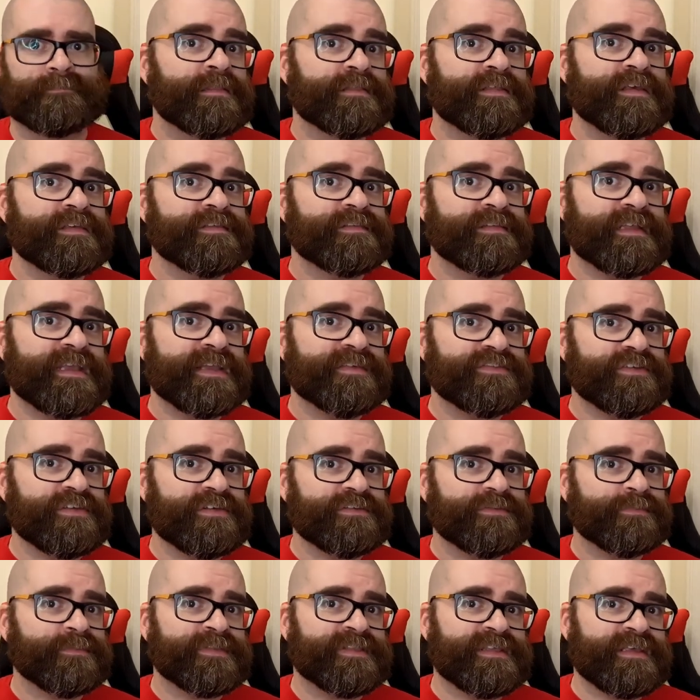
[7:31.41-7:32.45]
This leaves
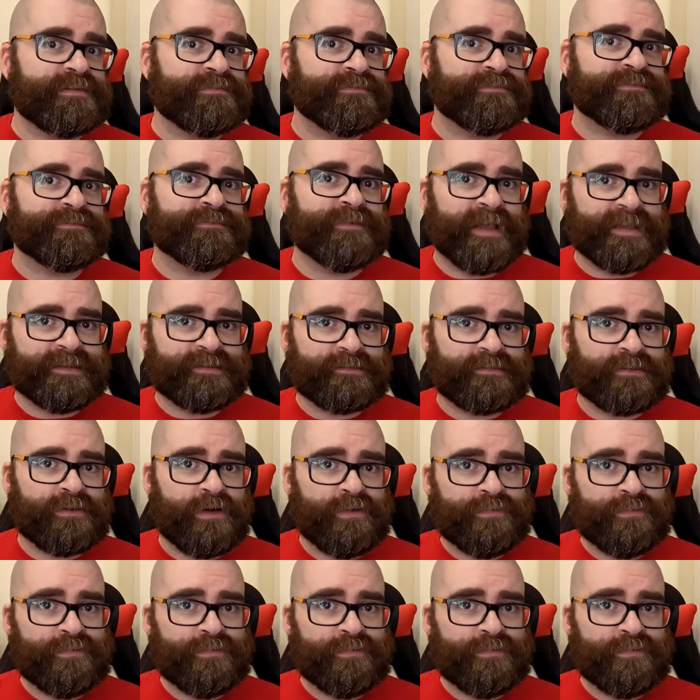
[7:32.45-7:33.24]
us with the final